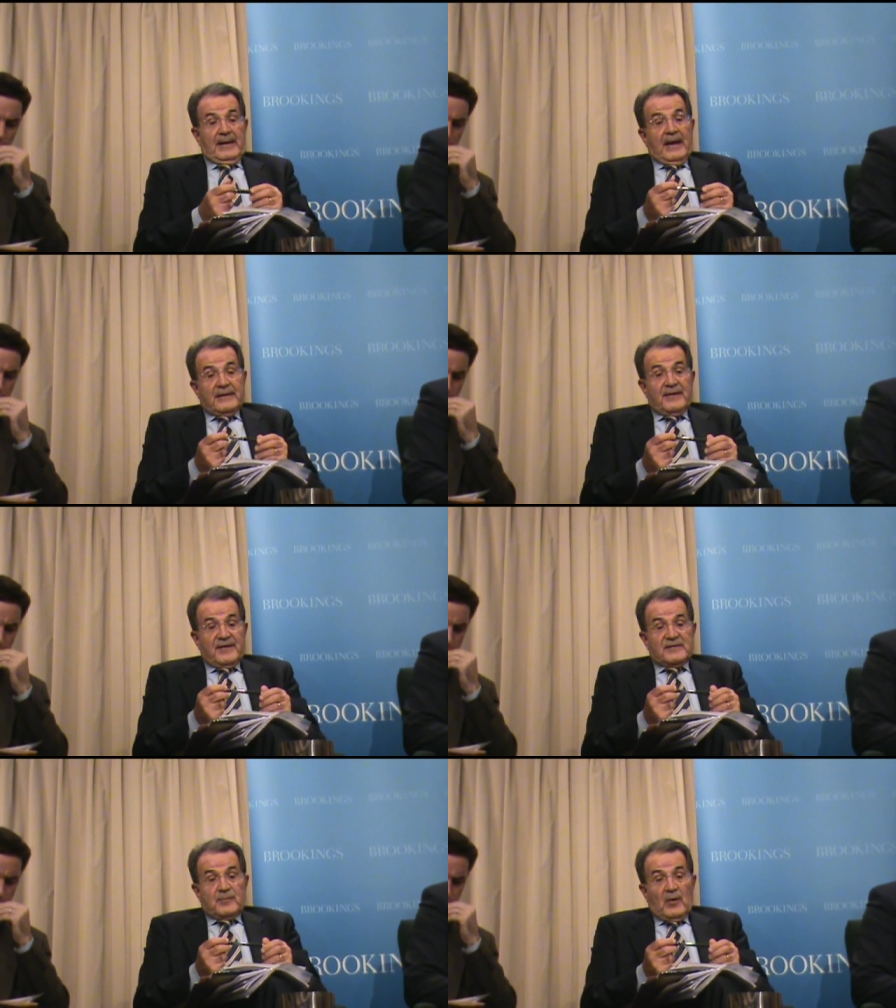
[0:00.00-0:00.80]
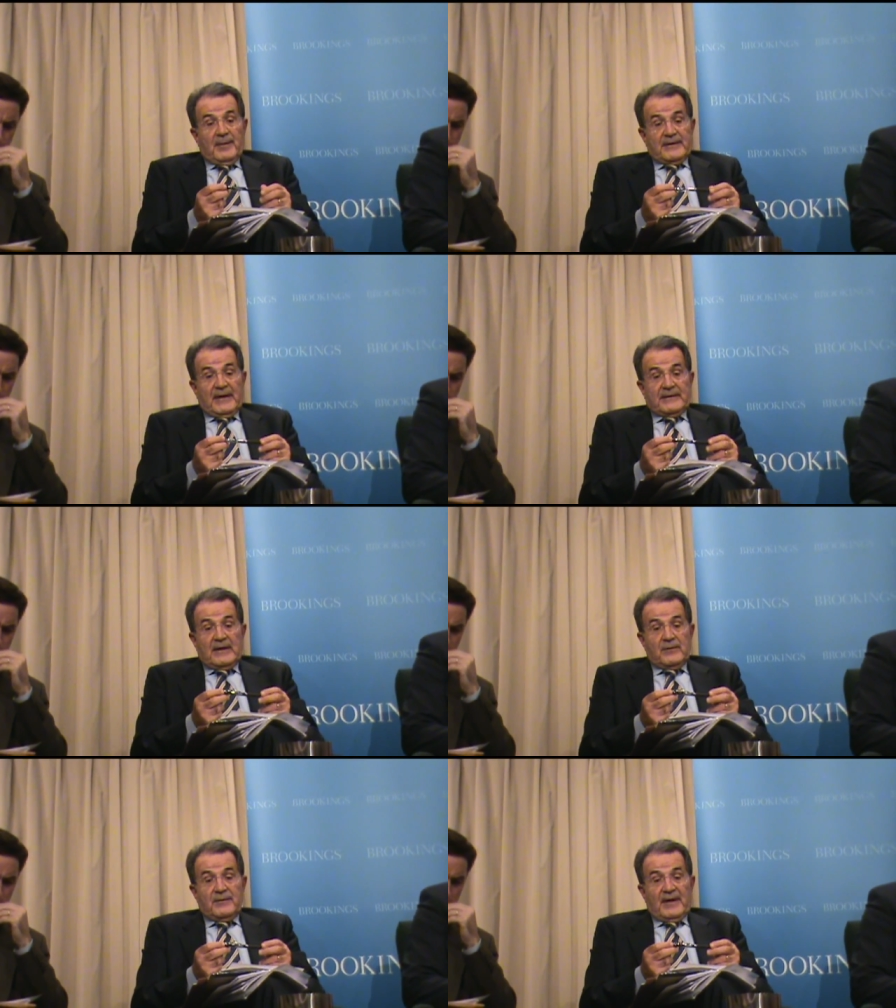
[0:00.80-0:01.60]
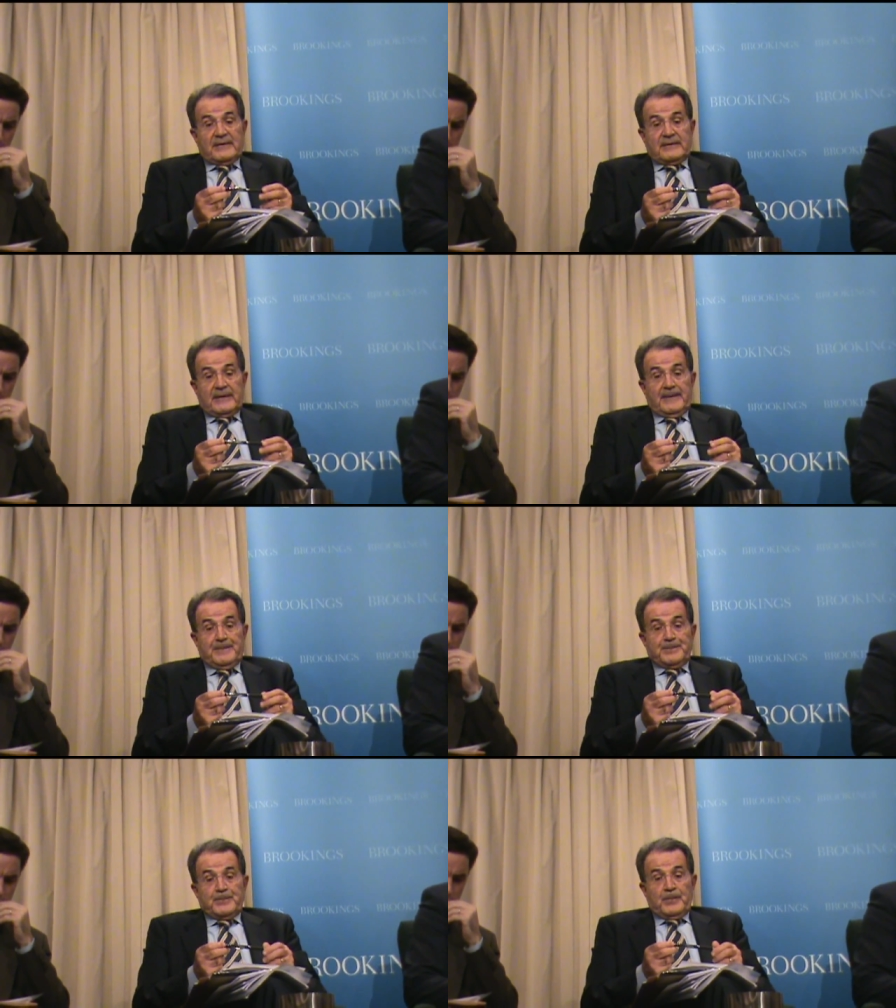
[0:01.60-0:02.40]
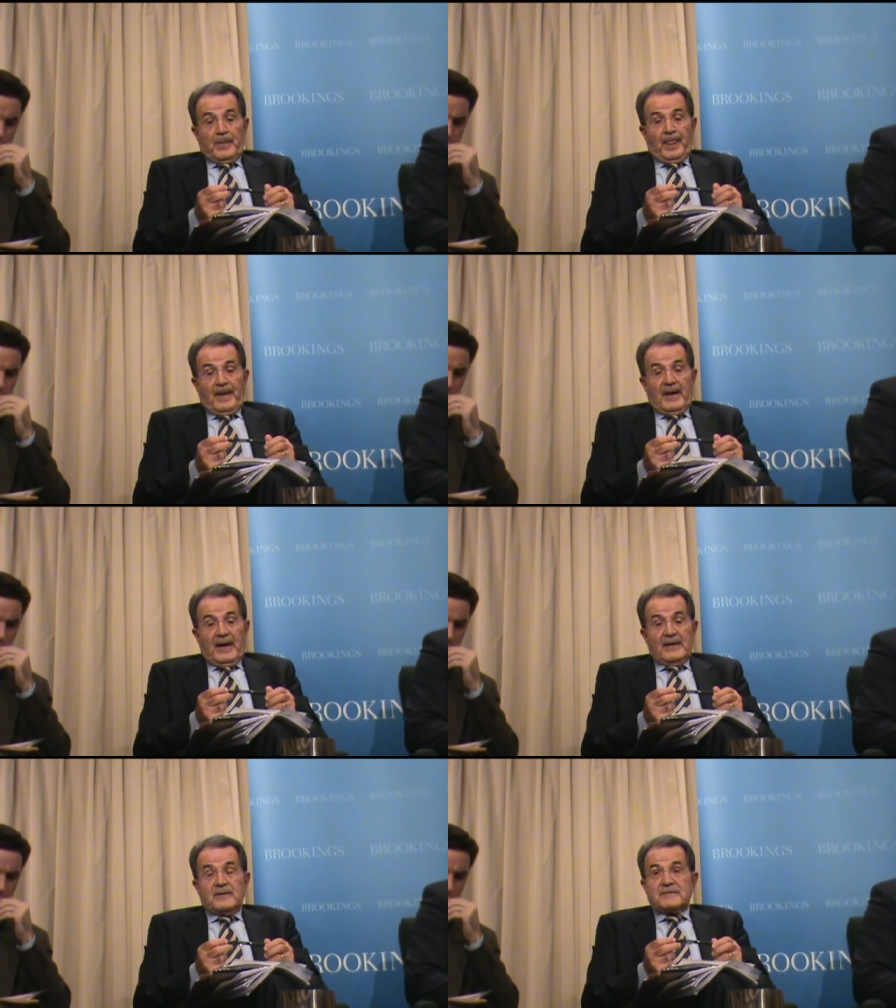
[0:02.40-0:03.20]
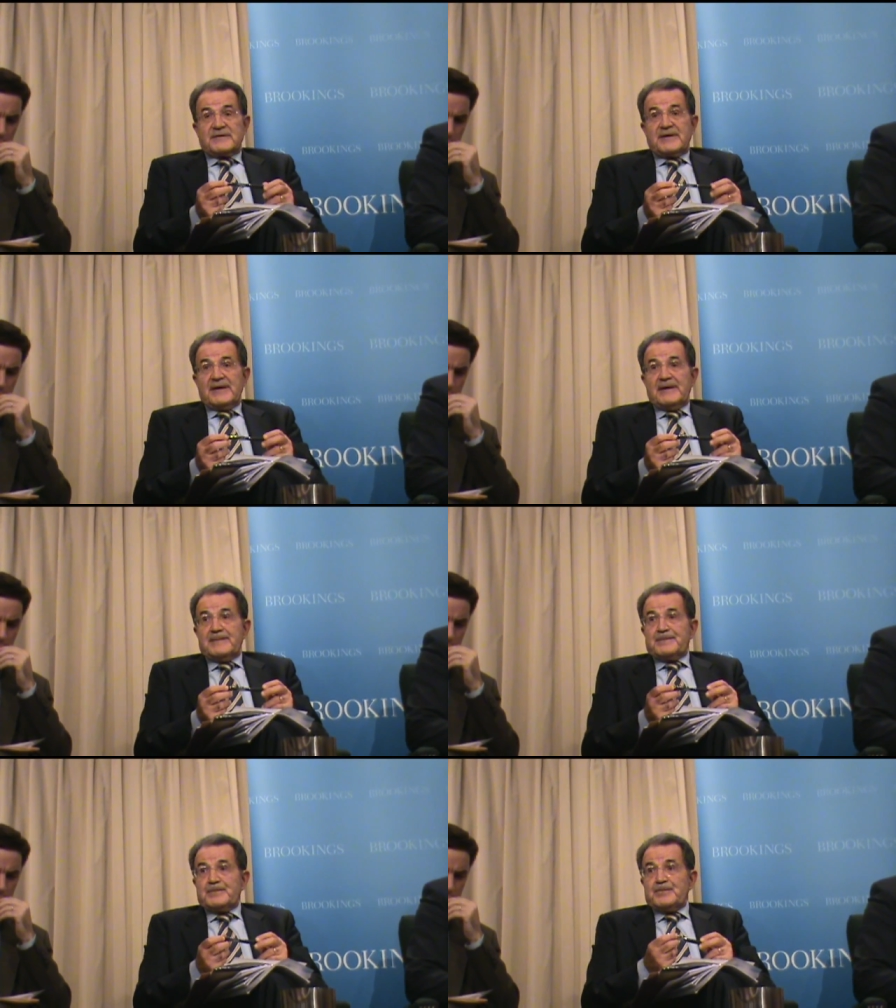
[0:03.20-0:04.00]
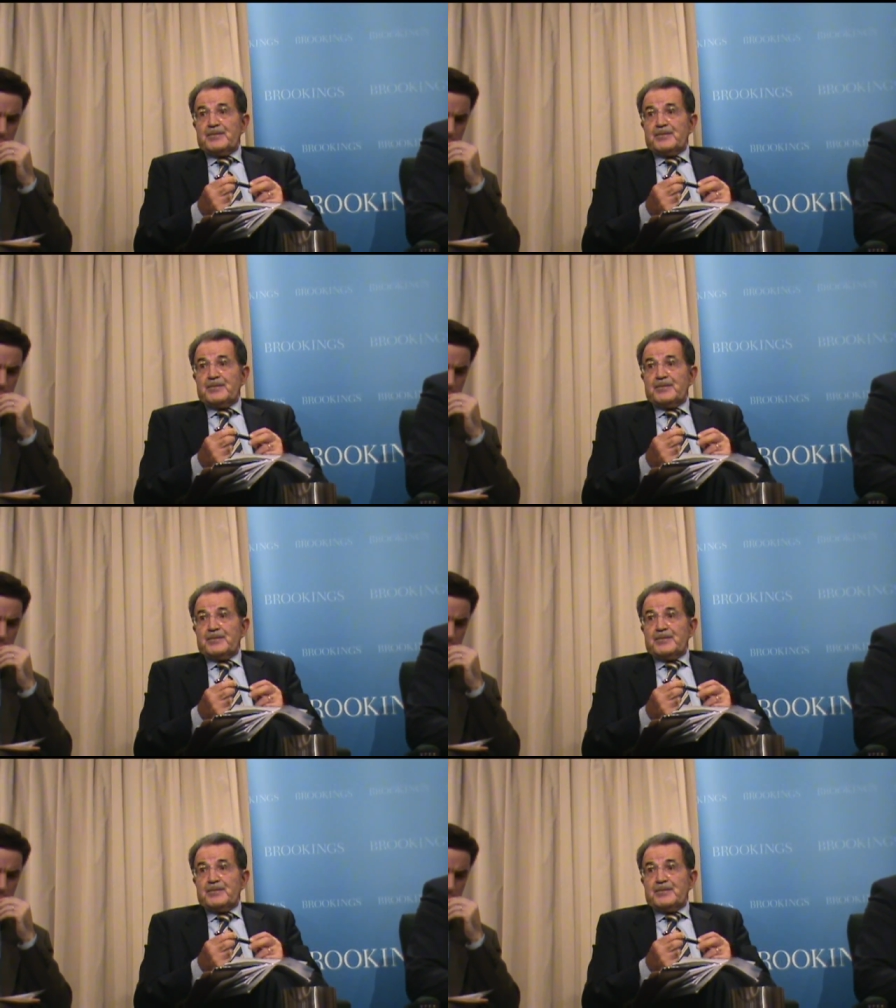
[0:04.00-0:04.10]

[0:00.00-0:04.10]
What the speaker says: And in this moment, I tell you that I don't see